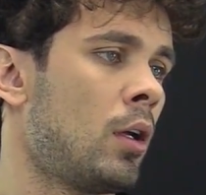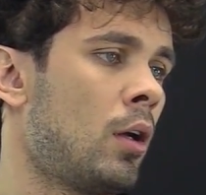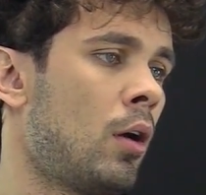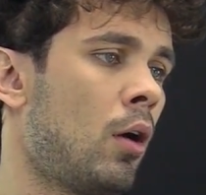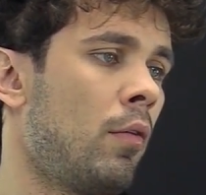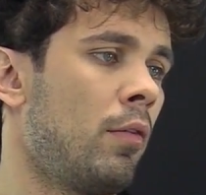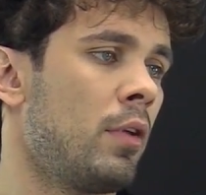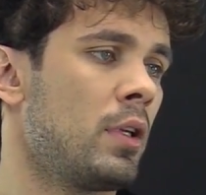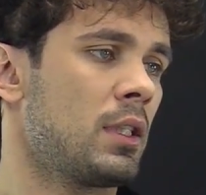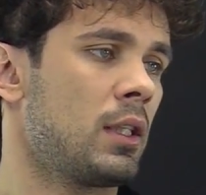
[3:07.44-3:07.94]

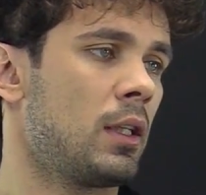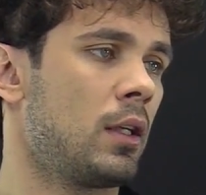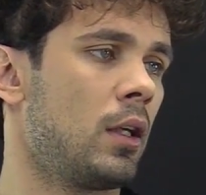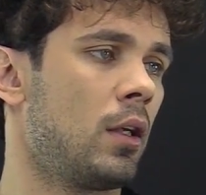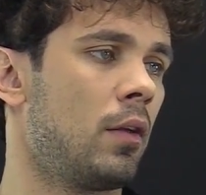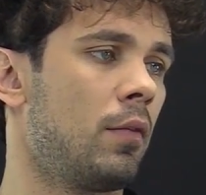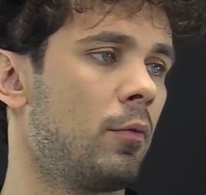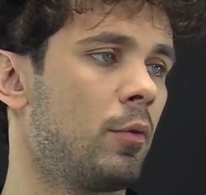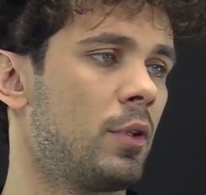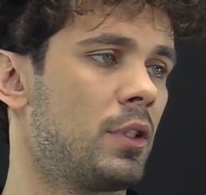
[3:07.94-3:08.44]

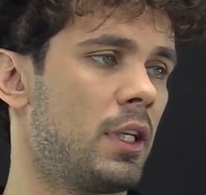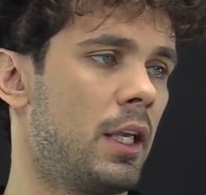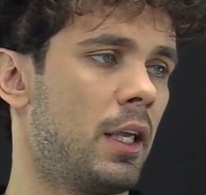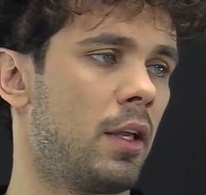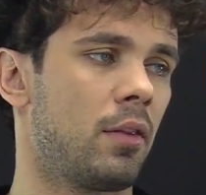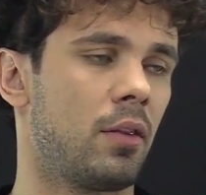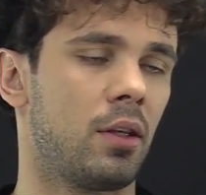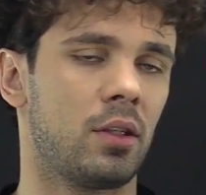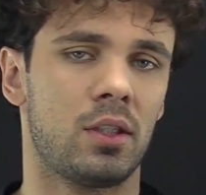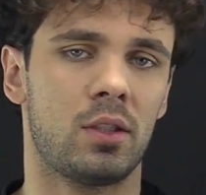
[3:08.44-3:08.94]
Obviously, if we
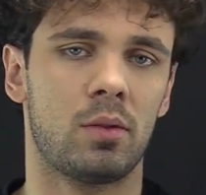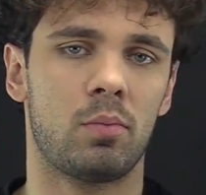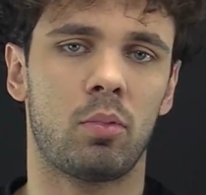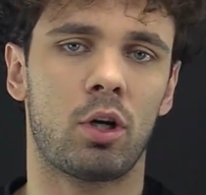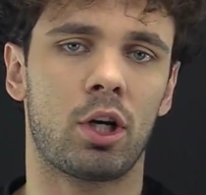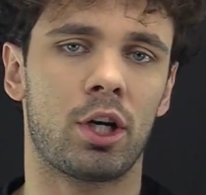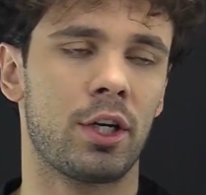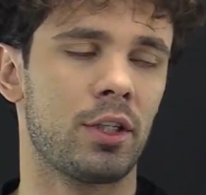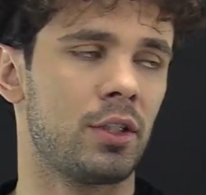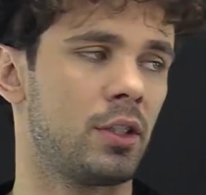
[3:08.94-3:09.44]
take this
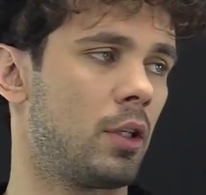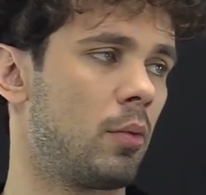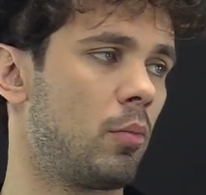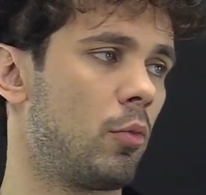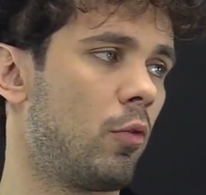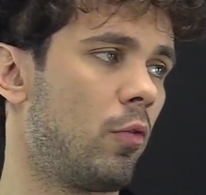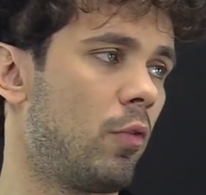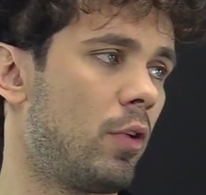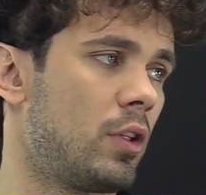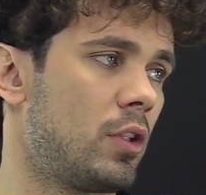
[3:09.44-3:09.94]
part and
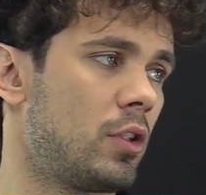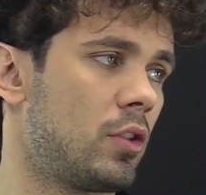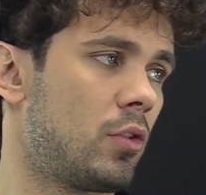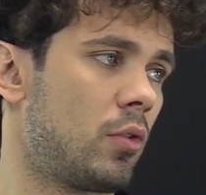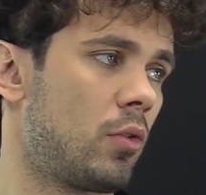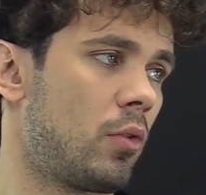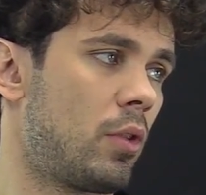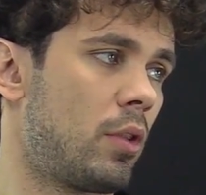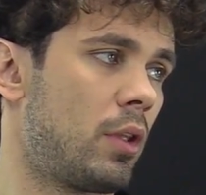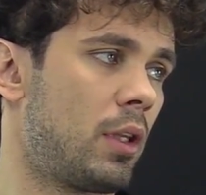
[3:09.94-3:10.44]
move it
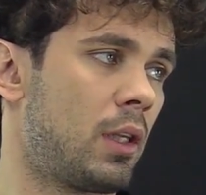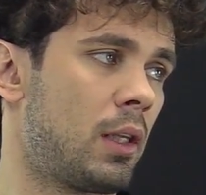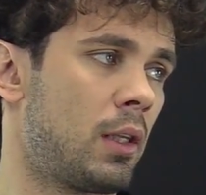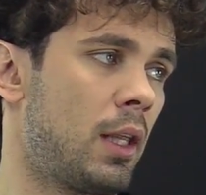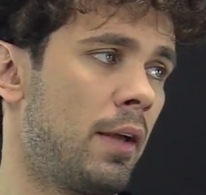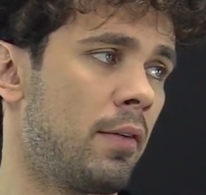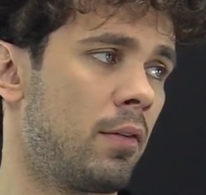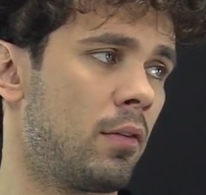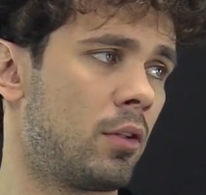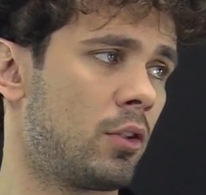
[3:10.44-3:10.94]
to the
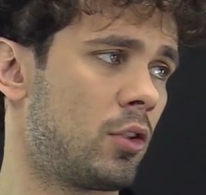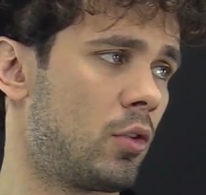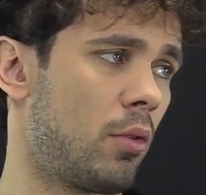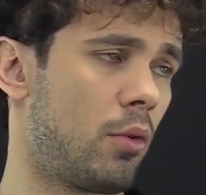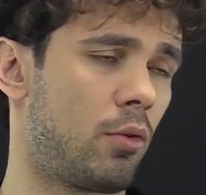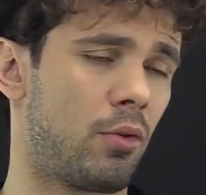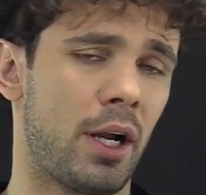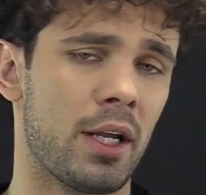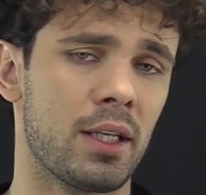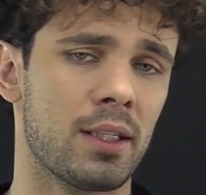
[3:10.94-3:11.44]
left, to
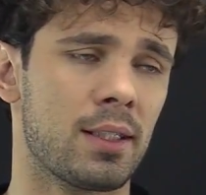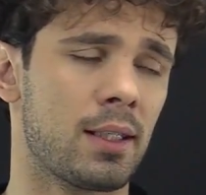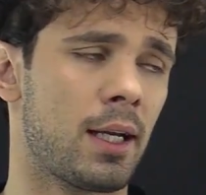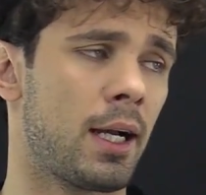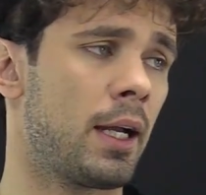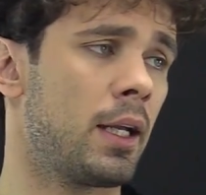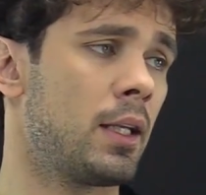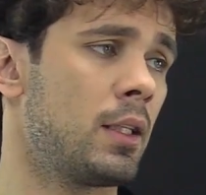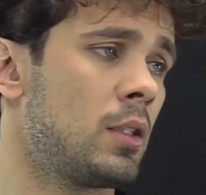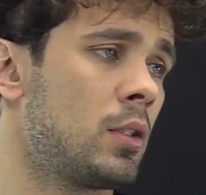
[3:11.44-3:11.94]
the right
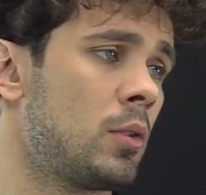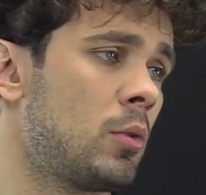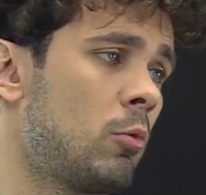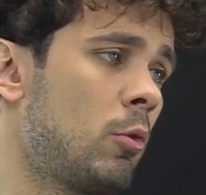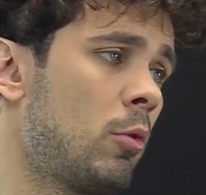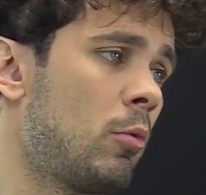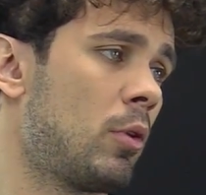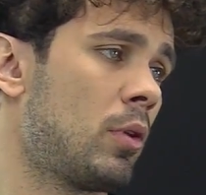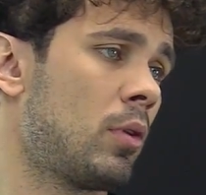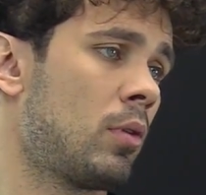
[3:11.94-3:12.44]
side,
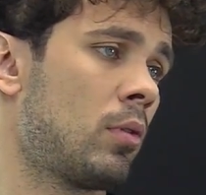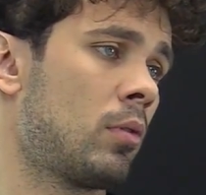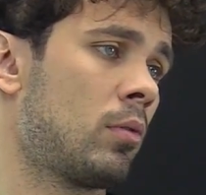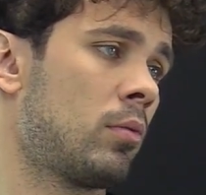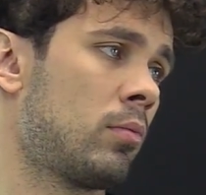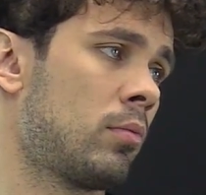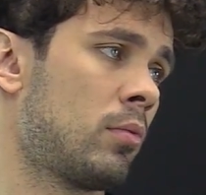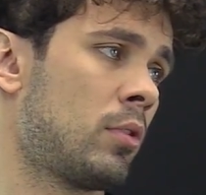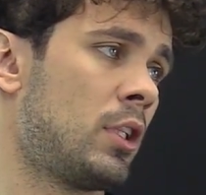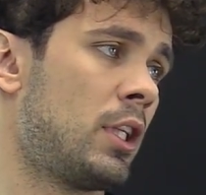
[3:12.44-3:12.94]
we will
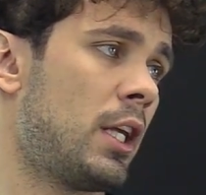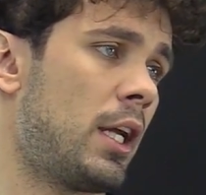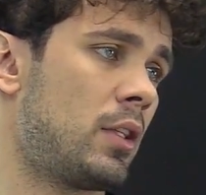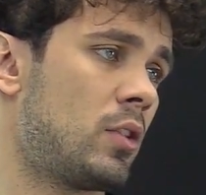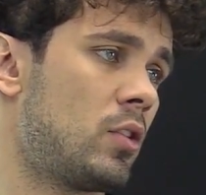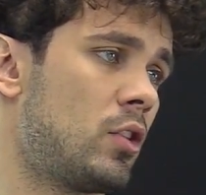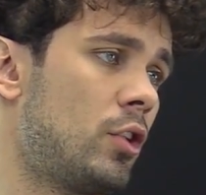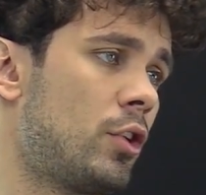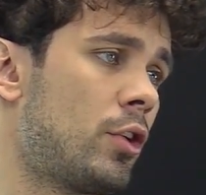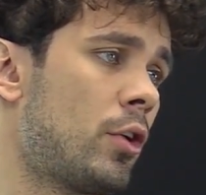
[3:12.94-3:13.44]
get
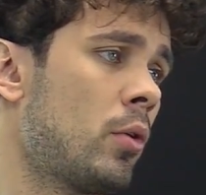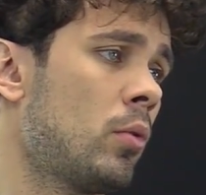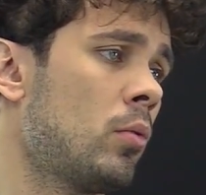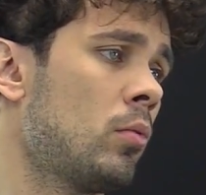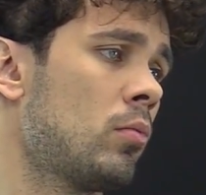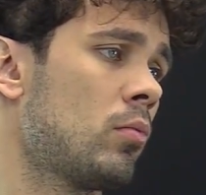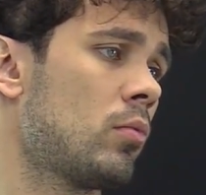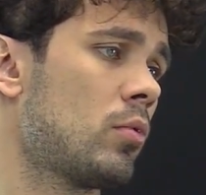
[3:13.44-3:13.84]
zero.